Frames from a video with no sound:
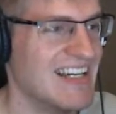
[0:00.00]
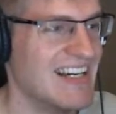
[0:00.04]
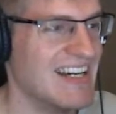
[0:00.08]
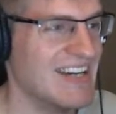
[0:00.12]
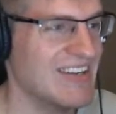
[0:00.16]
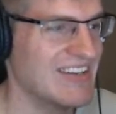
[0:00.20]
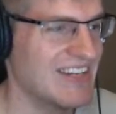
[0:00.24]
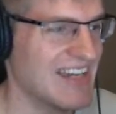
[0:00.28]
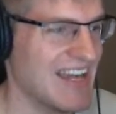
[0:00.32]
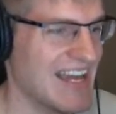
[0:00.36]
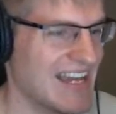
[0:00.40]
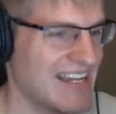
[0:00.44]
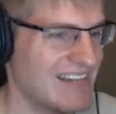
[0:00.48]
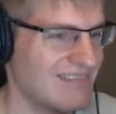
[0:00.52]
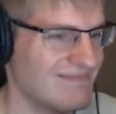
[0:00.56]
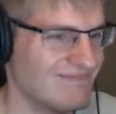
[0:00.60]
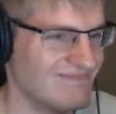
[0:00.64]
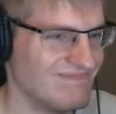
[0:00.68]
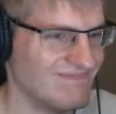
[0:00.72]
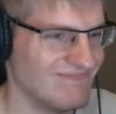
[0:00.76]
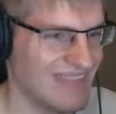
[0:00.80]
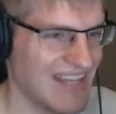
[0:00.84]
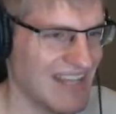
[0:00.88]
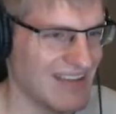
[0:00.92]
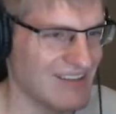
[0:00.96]
Okay.
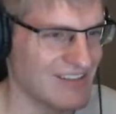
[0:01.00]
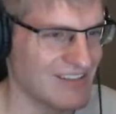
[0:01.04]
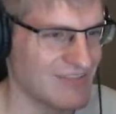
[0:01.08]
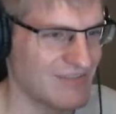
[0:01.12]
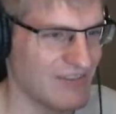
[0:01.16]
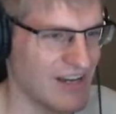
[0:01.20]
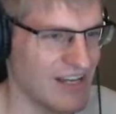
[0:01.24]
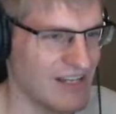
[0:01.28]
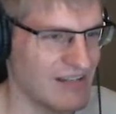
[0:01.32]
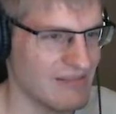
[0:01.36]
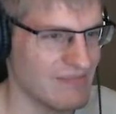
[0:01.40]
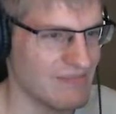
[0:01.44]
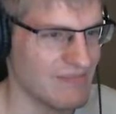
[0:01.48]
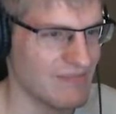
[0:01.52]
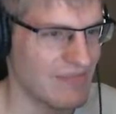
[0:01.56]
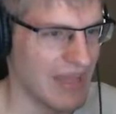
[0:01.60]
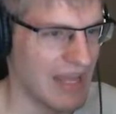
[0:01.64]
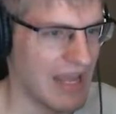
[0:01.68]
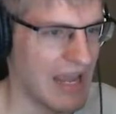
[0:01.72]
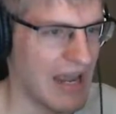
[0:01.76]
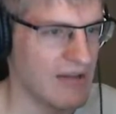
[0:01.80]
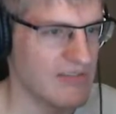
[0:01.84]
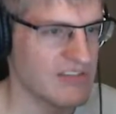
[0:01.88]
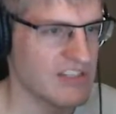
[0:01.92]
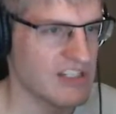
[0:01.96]
That was fun.
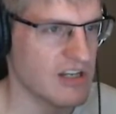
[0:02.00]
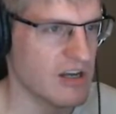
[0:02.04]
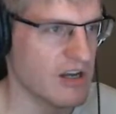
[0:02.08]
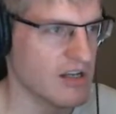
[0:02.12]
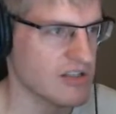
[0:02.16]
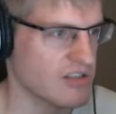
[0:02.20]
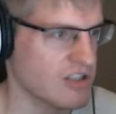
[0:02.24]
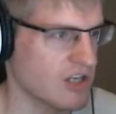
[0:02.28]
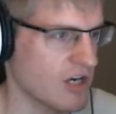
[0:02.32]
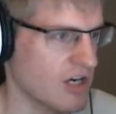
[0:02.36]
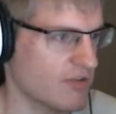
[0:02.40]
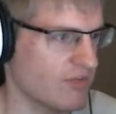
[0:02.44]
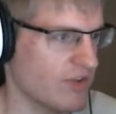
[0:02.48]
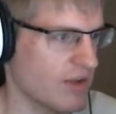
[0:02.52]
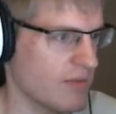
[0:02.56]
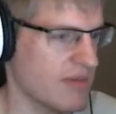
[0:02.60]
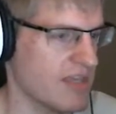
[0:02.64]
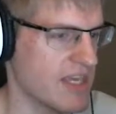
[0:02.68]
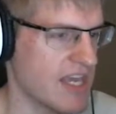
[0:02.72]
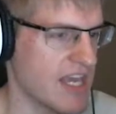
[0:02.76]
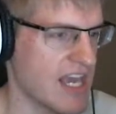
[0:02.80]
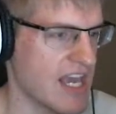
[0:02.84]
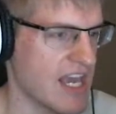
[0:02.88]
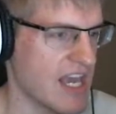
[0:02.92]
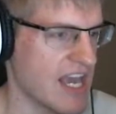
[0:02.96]
How's the cost of charge plan?
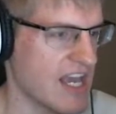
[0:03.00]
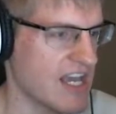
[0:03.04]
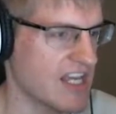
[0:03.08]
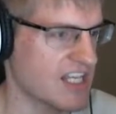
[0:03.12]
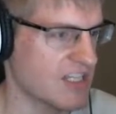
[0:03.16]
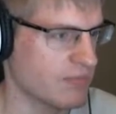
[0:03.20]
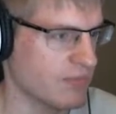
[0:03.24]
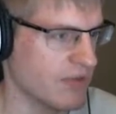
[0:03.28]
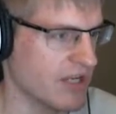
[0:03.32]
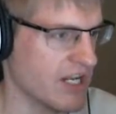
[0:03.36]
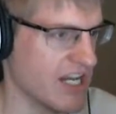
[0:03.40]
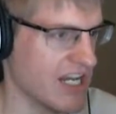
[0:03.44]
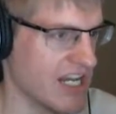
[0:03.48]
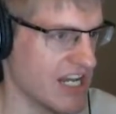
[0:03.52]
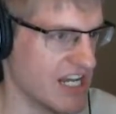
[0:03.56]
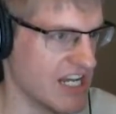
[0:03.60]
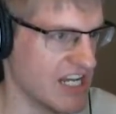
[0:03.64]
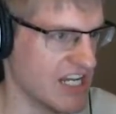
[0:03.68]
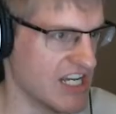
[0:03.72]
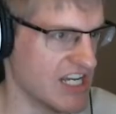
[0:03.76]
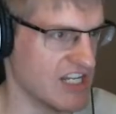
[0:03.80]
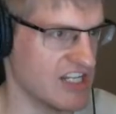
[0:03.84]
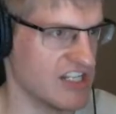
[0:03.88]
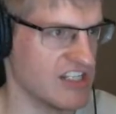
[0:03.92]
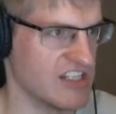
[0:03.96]
Yes,
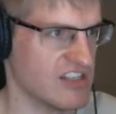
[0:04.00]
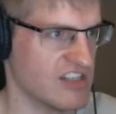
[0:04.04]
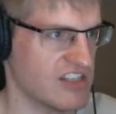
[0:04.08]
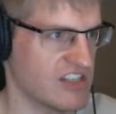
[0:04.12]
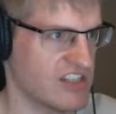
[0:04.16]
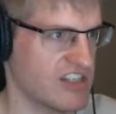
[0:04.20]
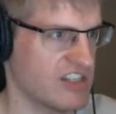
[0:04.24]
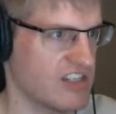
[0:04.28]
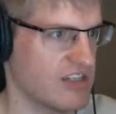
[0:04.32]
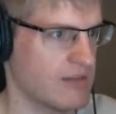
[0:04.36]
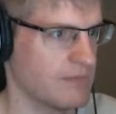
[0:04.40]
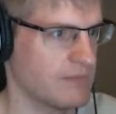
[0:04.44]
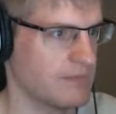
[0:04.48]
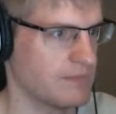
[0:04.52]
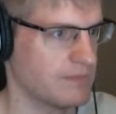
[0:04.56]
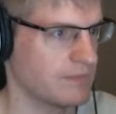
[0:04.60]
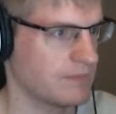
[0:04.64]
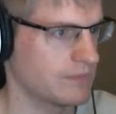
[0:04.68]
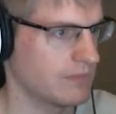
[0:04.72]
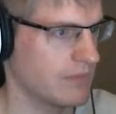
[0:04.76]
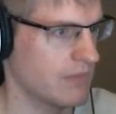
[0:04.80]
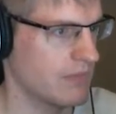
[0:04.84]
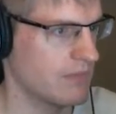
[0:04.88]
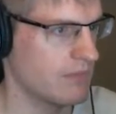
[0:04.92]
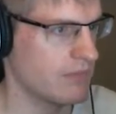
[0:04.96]
please.
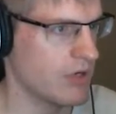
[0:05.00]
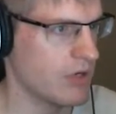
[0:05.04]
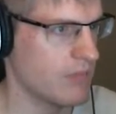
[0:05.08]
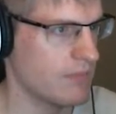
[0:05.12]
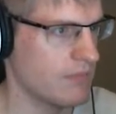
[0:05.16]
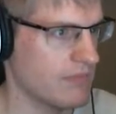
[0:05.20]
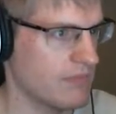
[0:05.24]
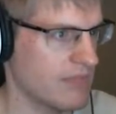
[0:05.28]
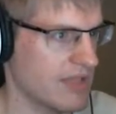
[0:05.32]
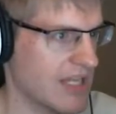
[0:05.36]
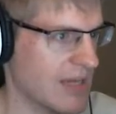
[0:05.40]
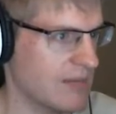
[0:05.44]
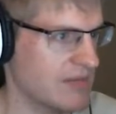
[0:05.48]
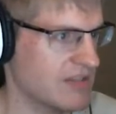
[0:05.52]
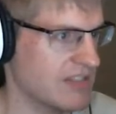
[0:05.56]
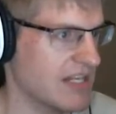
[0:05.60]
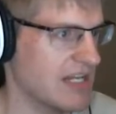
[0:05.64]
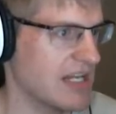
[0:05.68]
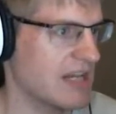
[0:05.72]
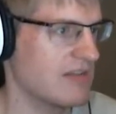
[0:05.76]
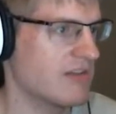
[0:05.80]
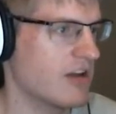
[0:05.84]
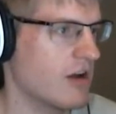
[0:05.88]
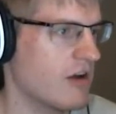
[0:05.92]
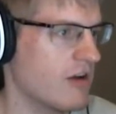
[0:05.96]
Boop. Game
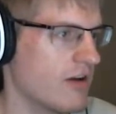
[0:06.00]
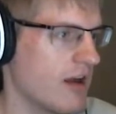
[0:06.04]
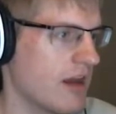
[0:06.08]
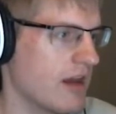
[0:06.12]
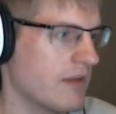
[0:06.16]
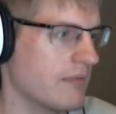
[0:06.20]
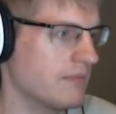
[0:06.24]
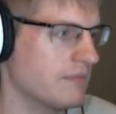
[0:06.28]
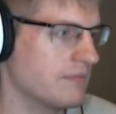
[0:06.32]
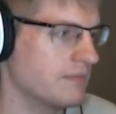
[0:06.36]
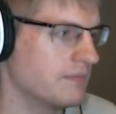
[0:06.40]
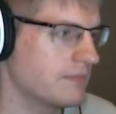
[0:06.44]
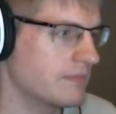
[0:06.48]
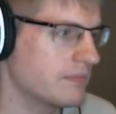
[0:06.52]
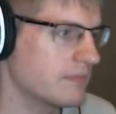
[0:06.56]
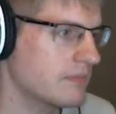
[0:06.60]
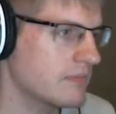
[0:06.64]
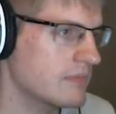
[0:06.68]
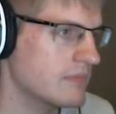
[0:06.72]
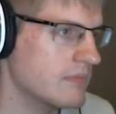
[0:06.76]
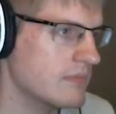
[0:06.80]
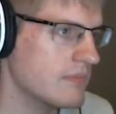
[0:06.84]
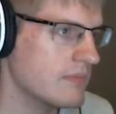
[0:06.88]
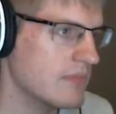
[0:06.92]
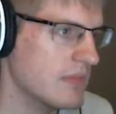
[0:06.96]
saved. All right.
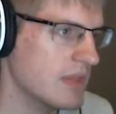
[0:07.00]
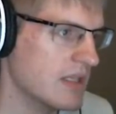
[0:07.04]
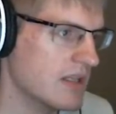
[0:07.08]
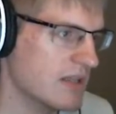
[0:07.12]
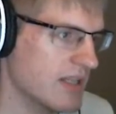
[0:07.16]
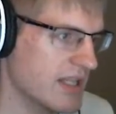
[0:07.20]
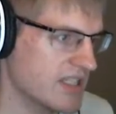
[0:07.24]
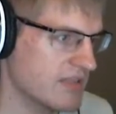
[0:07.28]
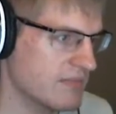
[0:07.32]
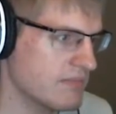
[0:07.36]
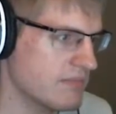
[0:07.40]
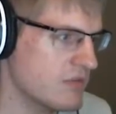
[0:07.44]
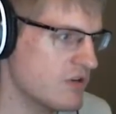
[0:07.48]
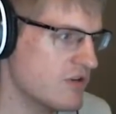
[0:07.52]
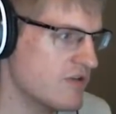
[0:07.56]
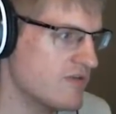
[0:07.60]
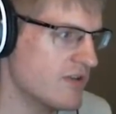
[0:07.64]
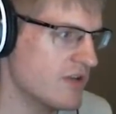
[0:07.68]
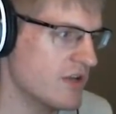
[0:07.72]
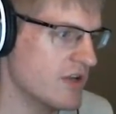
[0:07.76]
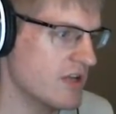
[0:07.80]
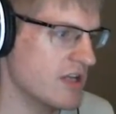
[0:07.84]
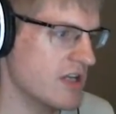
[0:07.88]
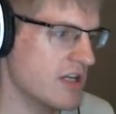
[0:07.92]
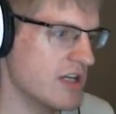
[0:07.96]
Let's move
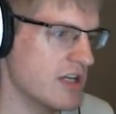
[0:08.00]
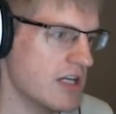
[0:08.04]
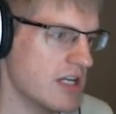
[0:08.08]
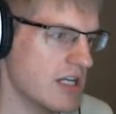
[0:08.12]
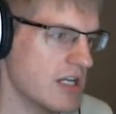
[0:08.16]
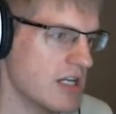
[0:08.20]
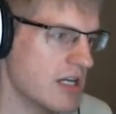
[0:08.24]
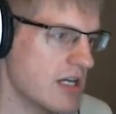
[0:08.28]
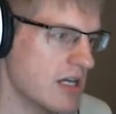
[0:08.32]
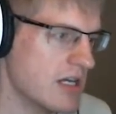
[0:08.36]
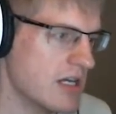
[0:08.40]
on.